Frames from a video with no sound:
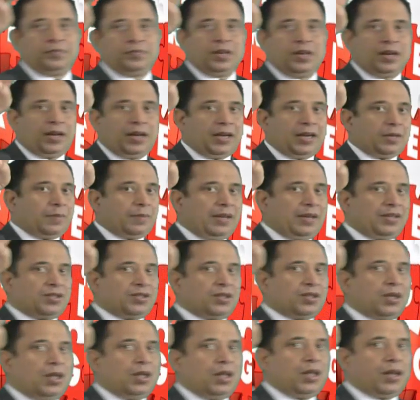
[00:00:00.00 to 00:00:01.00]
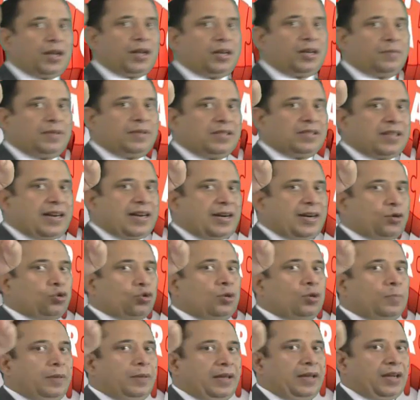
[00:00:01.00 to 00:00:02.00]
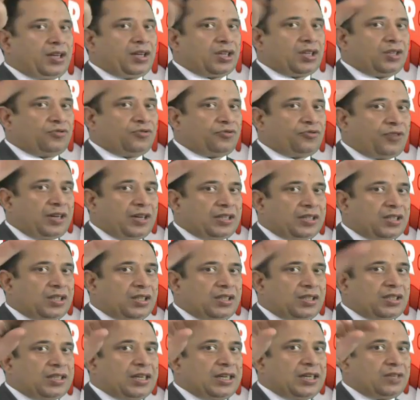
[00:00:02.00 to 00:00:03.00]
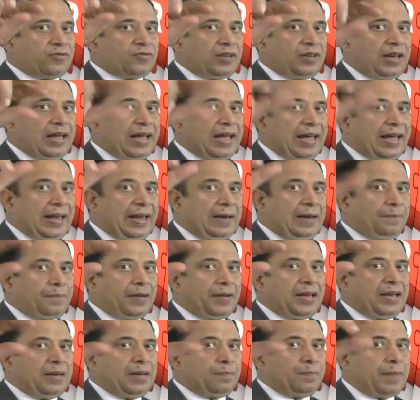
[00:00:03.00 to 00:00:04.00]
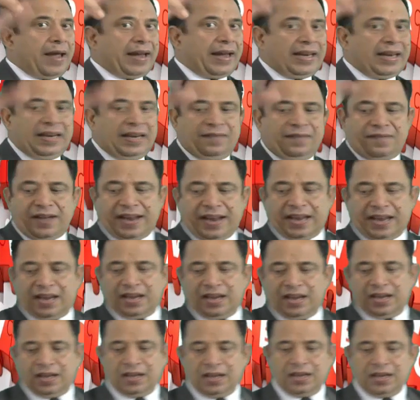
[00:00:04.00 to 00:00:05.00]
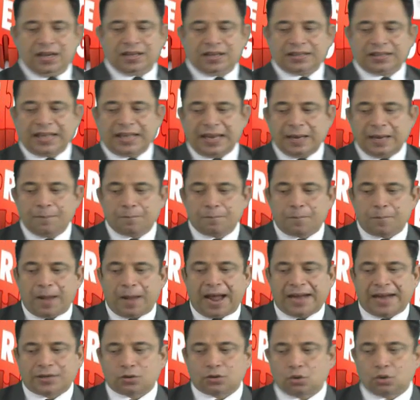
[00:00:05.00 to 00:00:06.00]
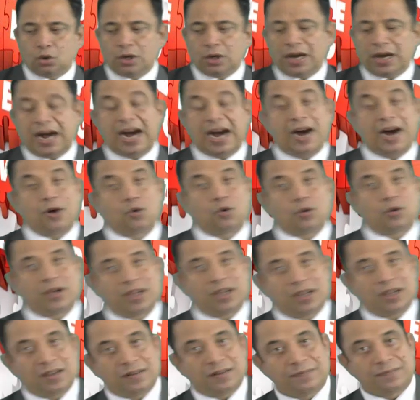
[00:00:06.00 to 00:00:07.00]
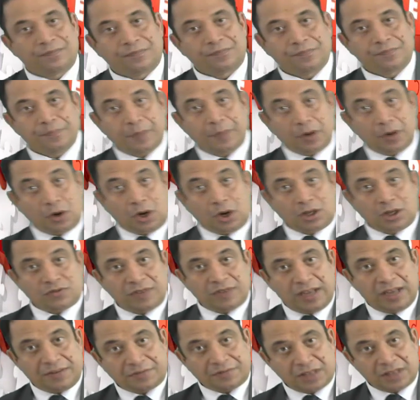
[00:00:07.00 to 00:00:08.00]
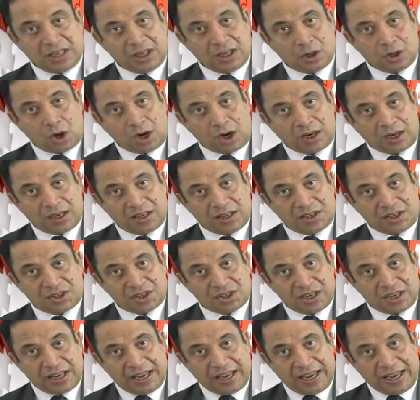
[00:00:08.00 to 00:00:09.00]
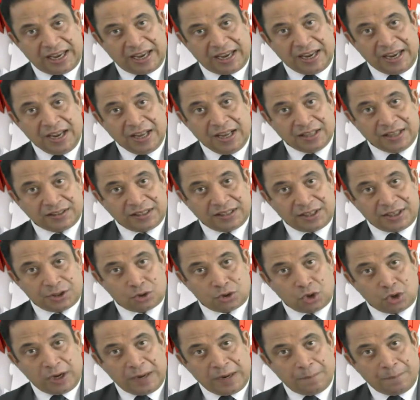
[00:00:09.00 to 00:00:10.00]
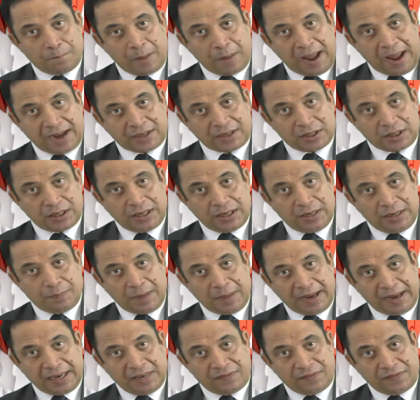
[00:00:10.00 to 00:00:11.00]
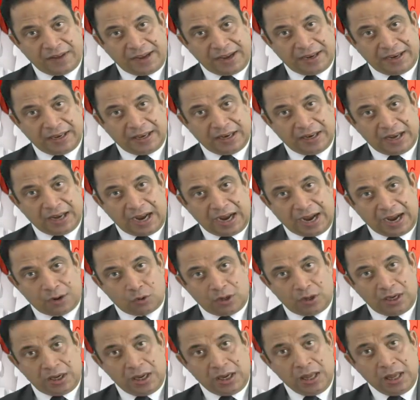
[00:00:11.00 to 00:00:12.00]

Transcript: It means there are two implications. First is it will help in magnifying the impact on ROE. Because we have seen in organization A, there is no impact in magnifying in ROE